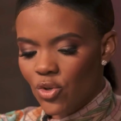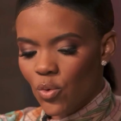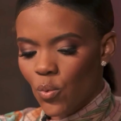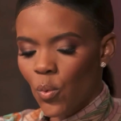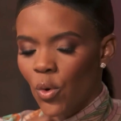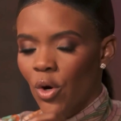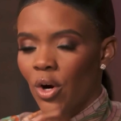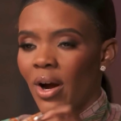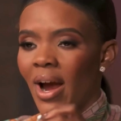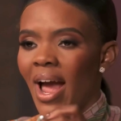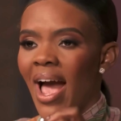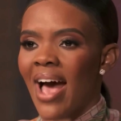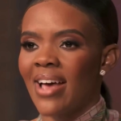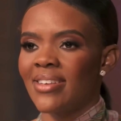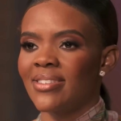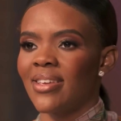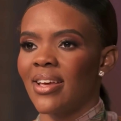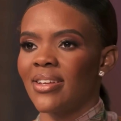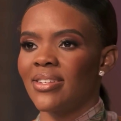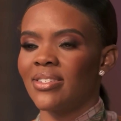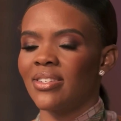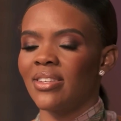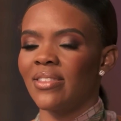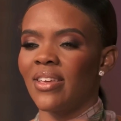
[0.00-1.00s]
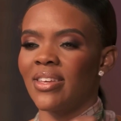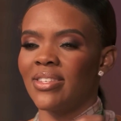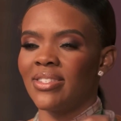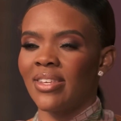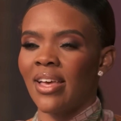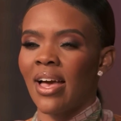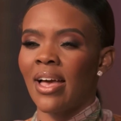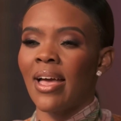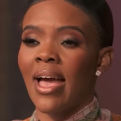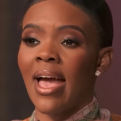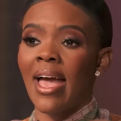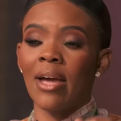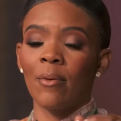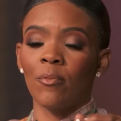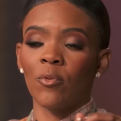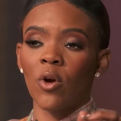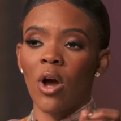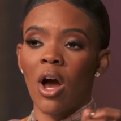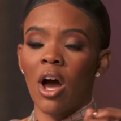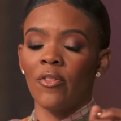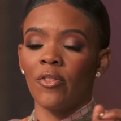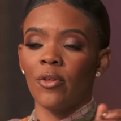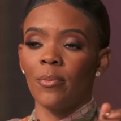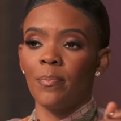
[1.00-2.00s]
were assets to the CIA and were
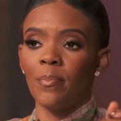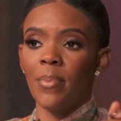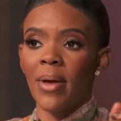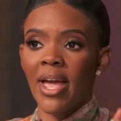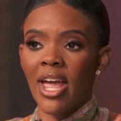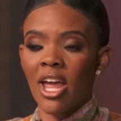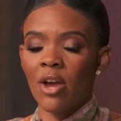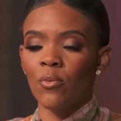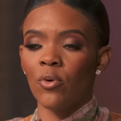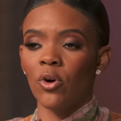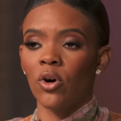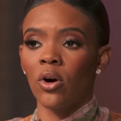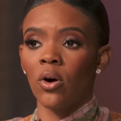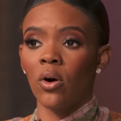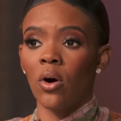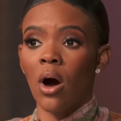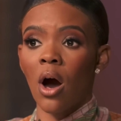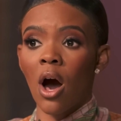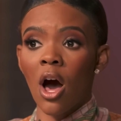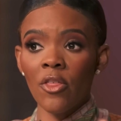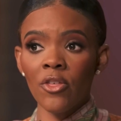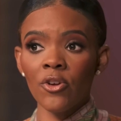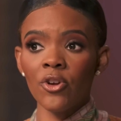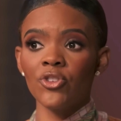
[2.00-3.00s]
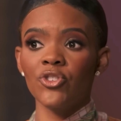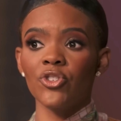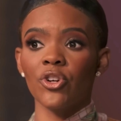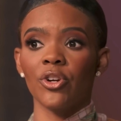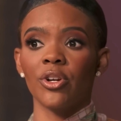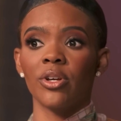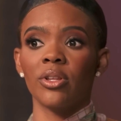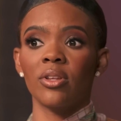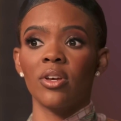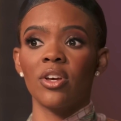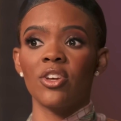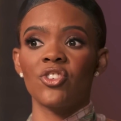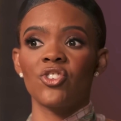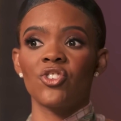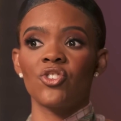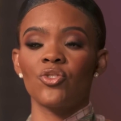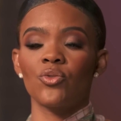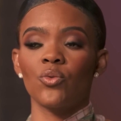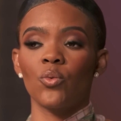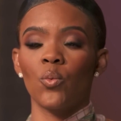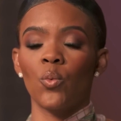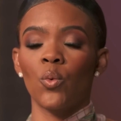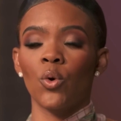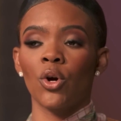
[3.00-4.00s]
on the payroll. Other journalists
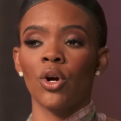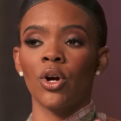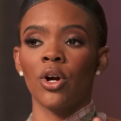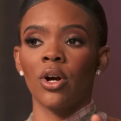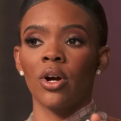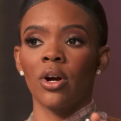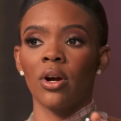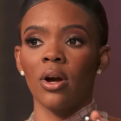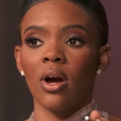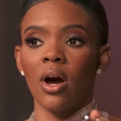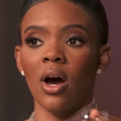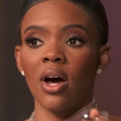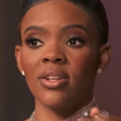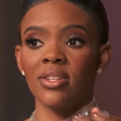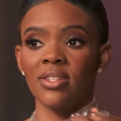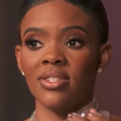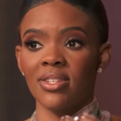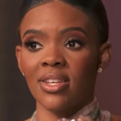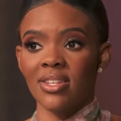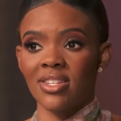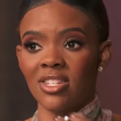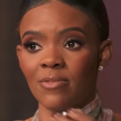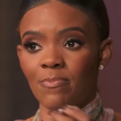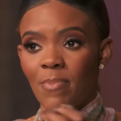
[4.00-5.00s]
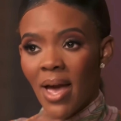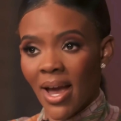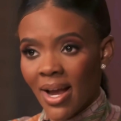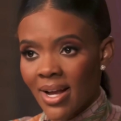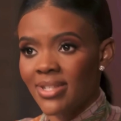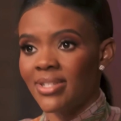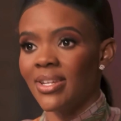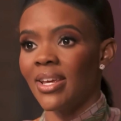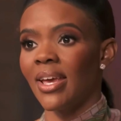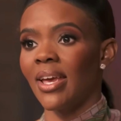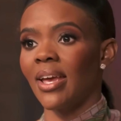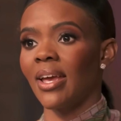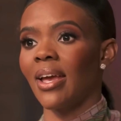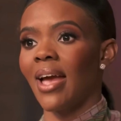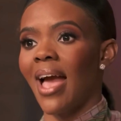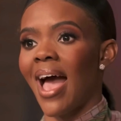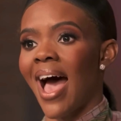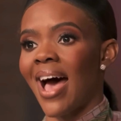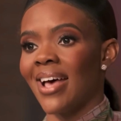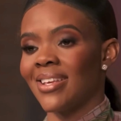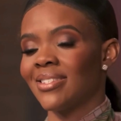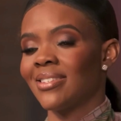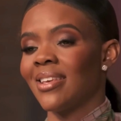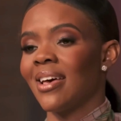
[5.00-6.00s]
were unsuspecting
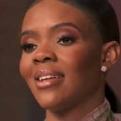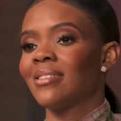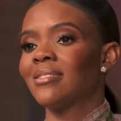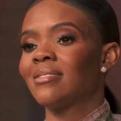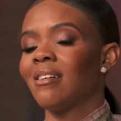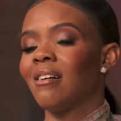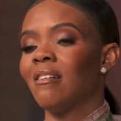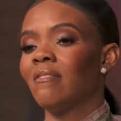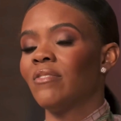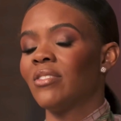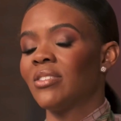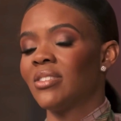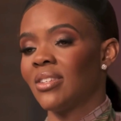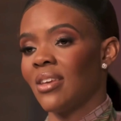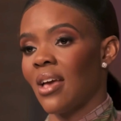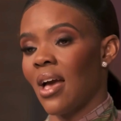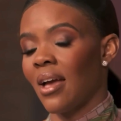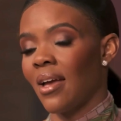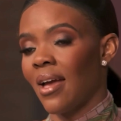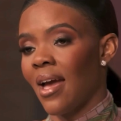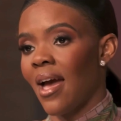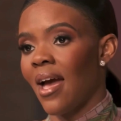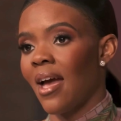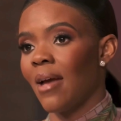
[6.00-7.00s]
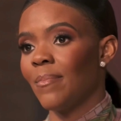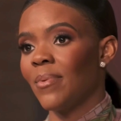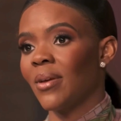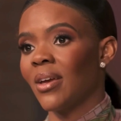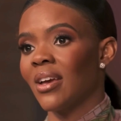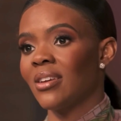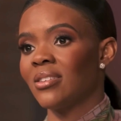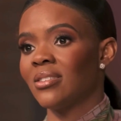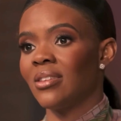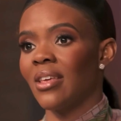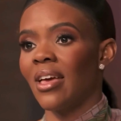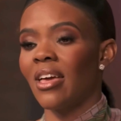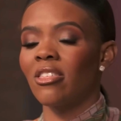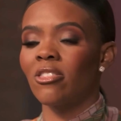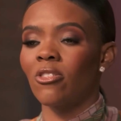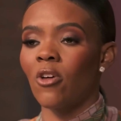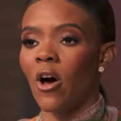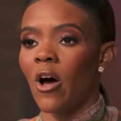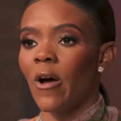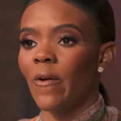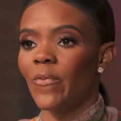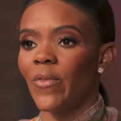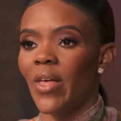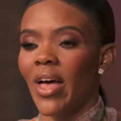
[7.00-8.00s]
assets of the CIA because they
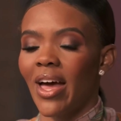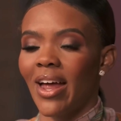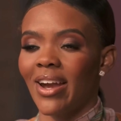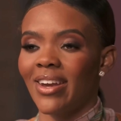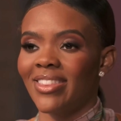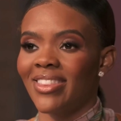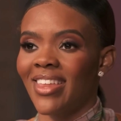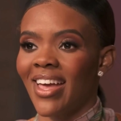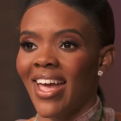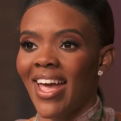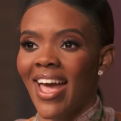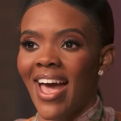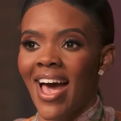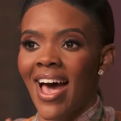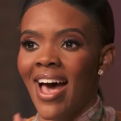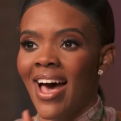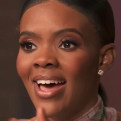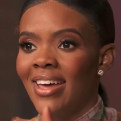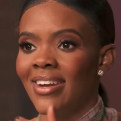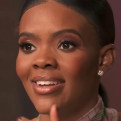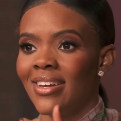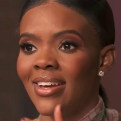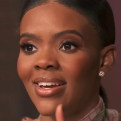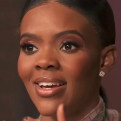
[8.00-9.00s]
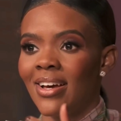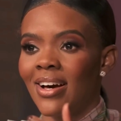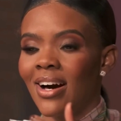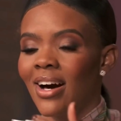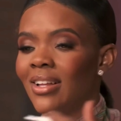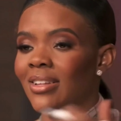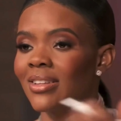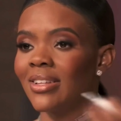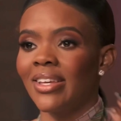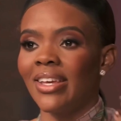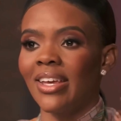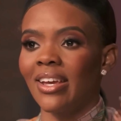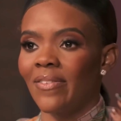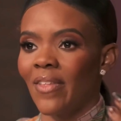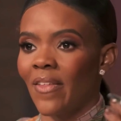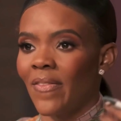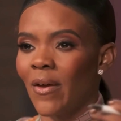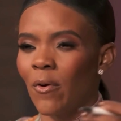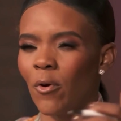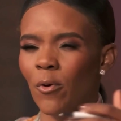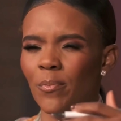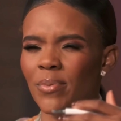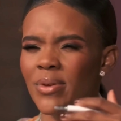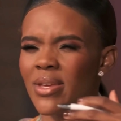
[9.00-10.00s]
thought that they had a leak, that
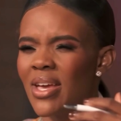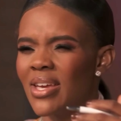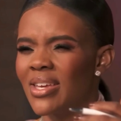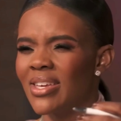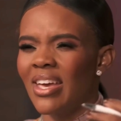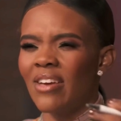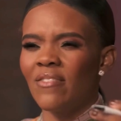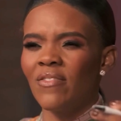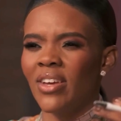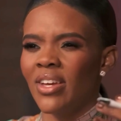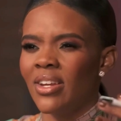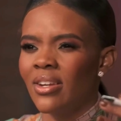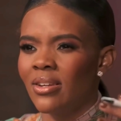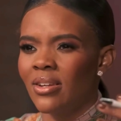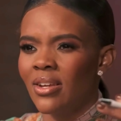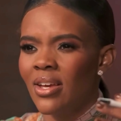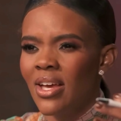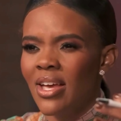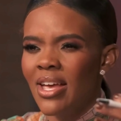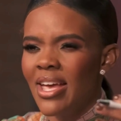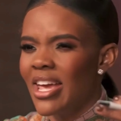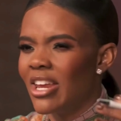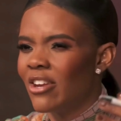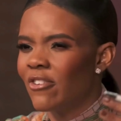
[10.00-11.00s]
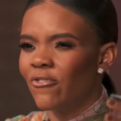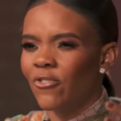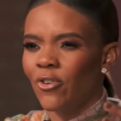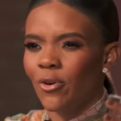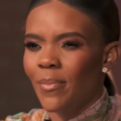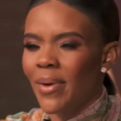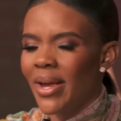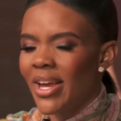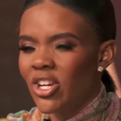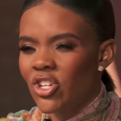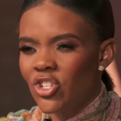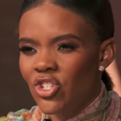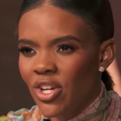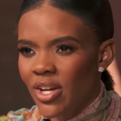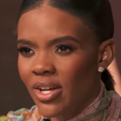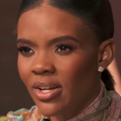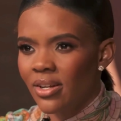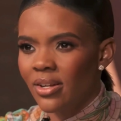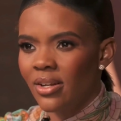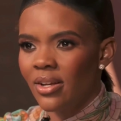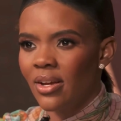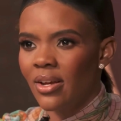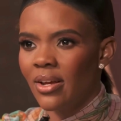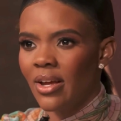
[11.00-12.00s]
they were being given
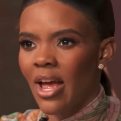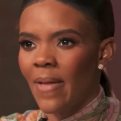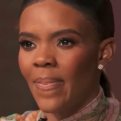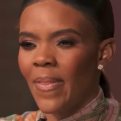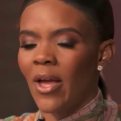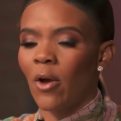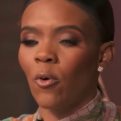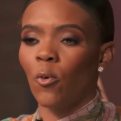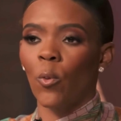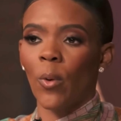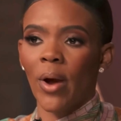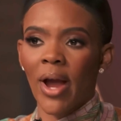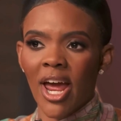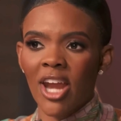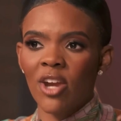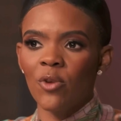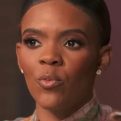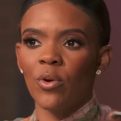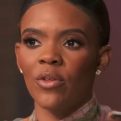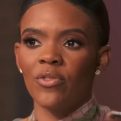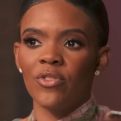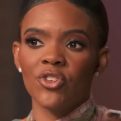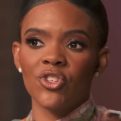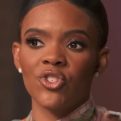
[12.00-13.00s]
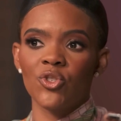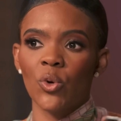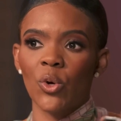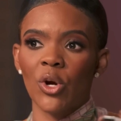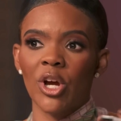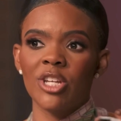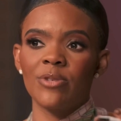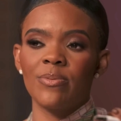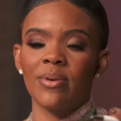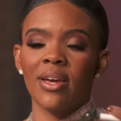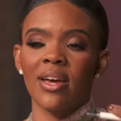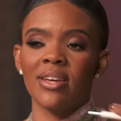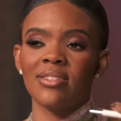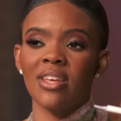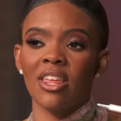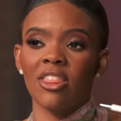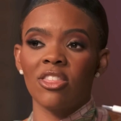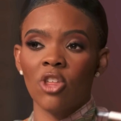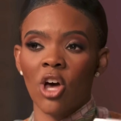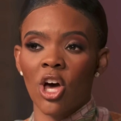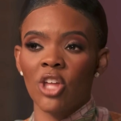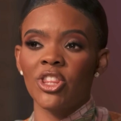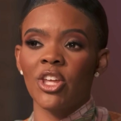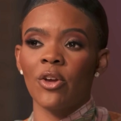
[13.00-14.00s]
information. And they ran with the stories because they
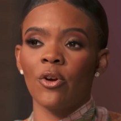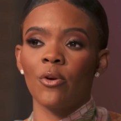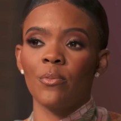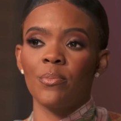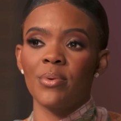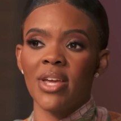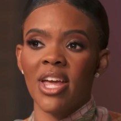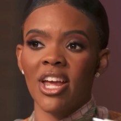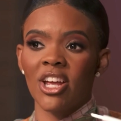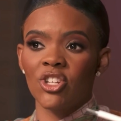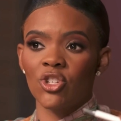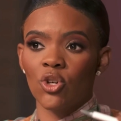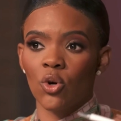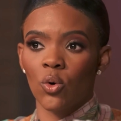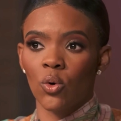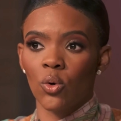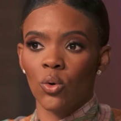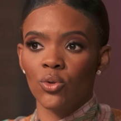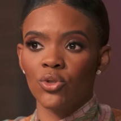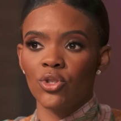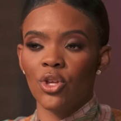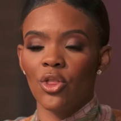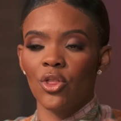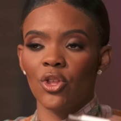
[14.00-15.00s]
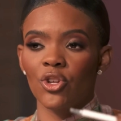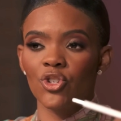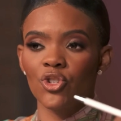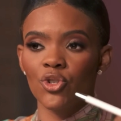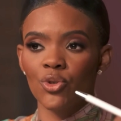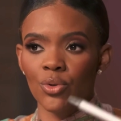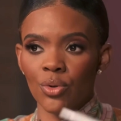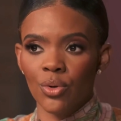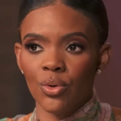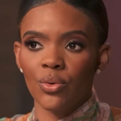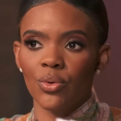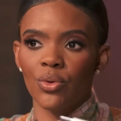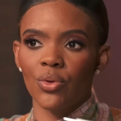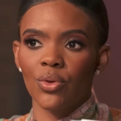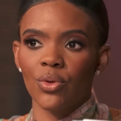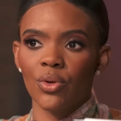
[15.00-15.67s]
thought they were being told the truth.